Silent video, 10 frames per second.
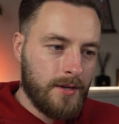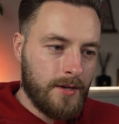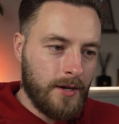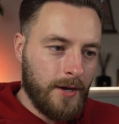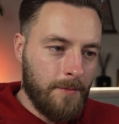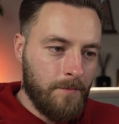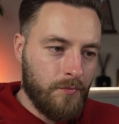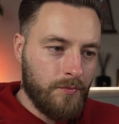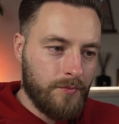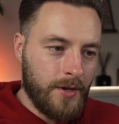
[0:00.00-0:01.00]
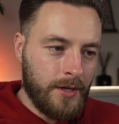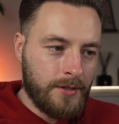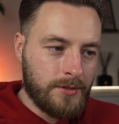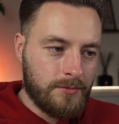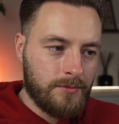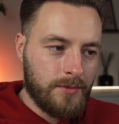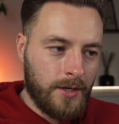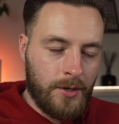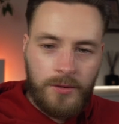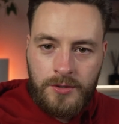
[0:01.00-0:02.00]
And
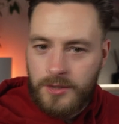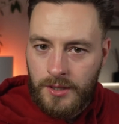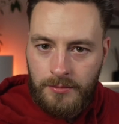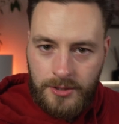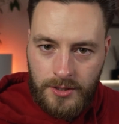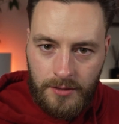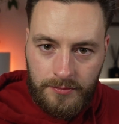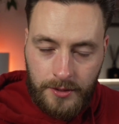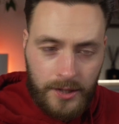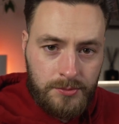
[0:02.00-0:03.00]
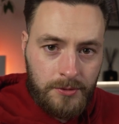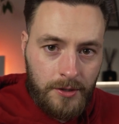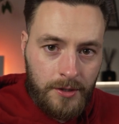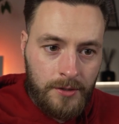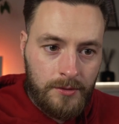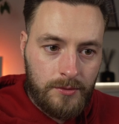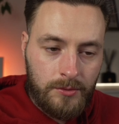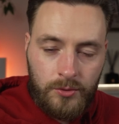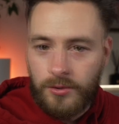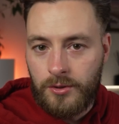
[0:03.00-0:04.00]
I don't consider myself an expert at all,
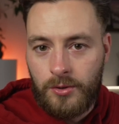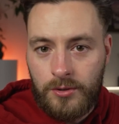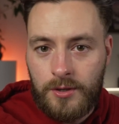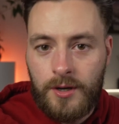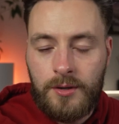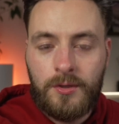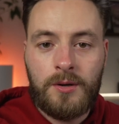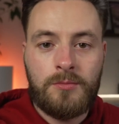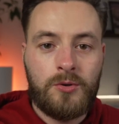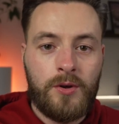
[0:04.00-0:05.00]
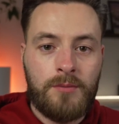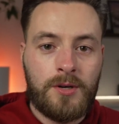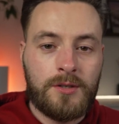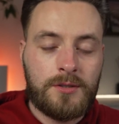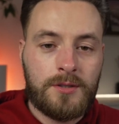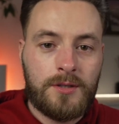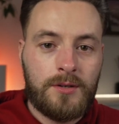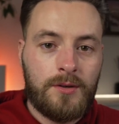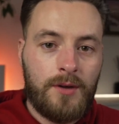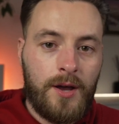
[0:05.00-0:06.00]
nor good at what I'm doing, but
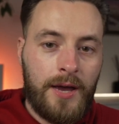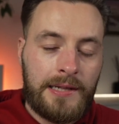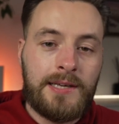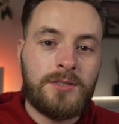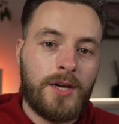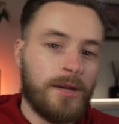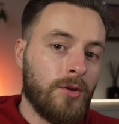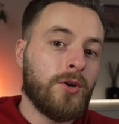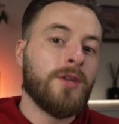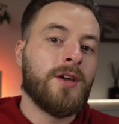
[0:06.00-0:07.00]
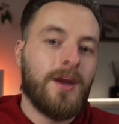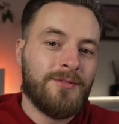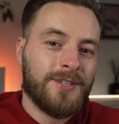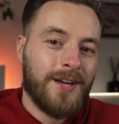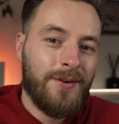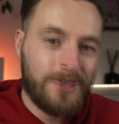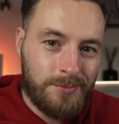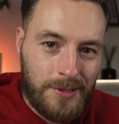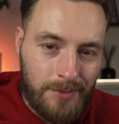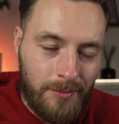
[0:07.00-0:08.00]
at least I can look at the camera now and
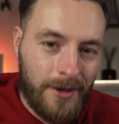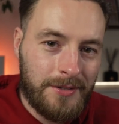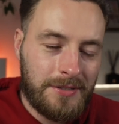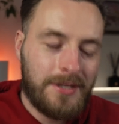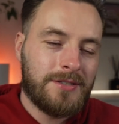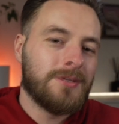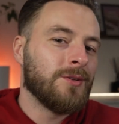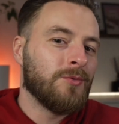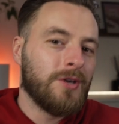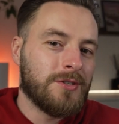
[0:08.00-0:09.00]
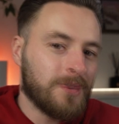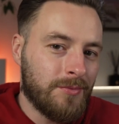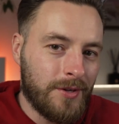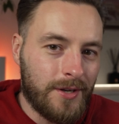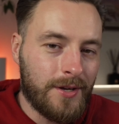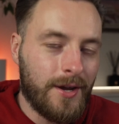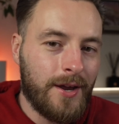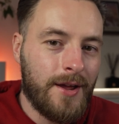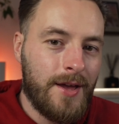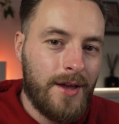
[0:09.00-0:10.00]
speak my mind. And that's not really something that
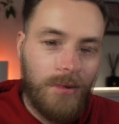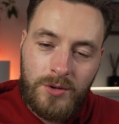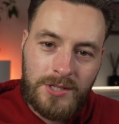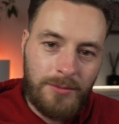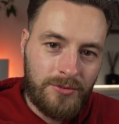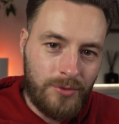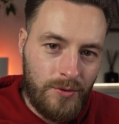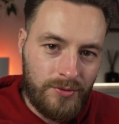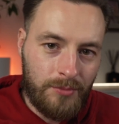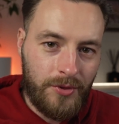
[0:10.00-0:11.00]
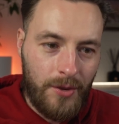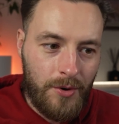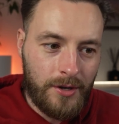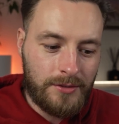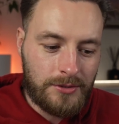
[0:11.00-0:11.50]
I was able to do from day one.